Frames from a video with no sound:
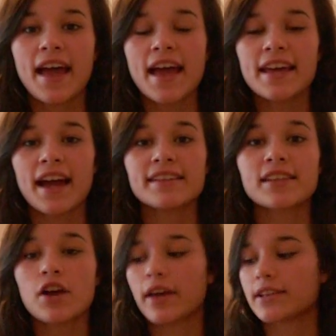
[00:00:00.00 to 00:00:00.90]
Hey guys,
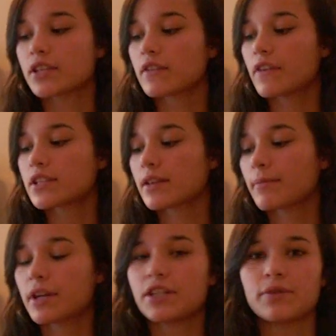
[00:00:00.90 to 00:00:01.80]
okay, so the first thing
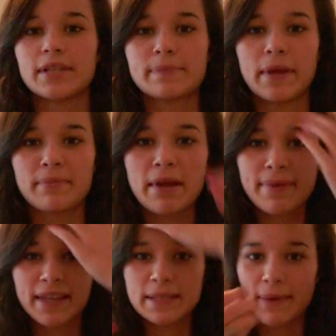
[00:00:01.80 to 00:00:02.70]
I'm going to do is pin my
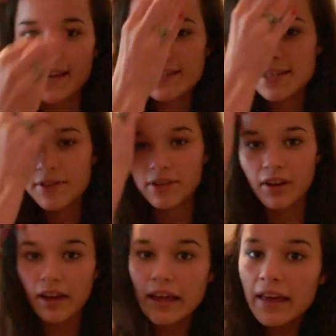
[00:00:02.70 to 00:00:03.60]
bangs back so they're
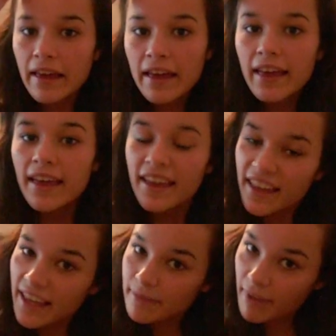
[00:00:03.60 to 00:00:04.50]
not
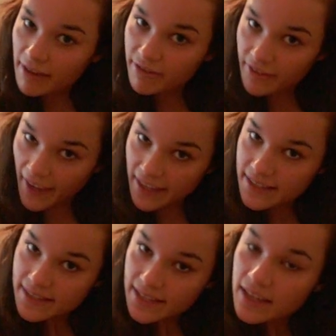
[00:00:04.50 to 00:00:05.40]
in my face